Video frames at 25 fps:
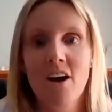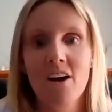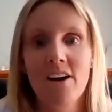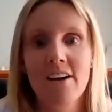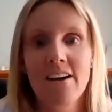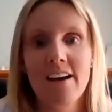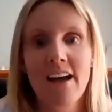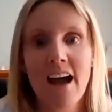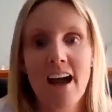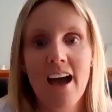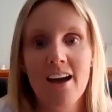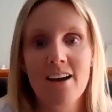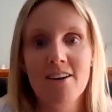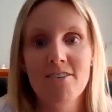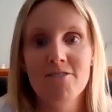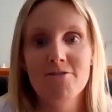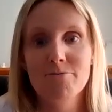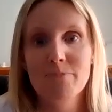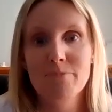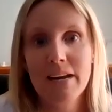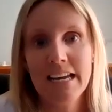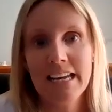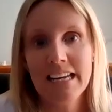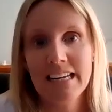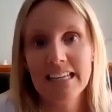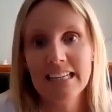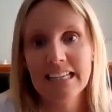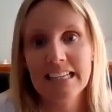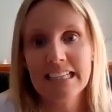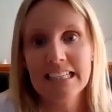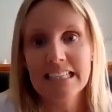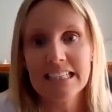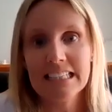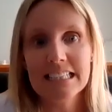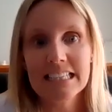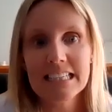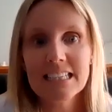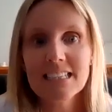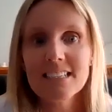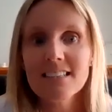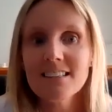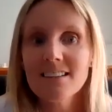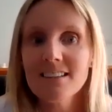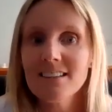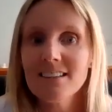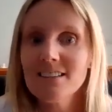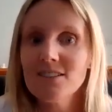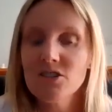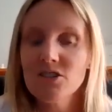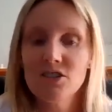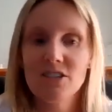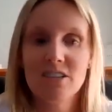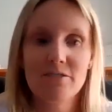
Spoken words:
I have been addicted to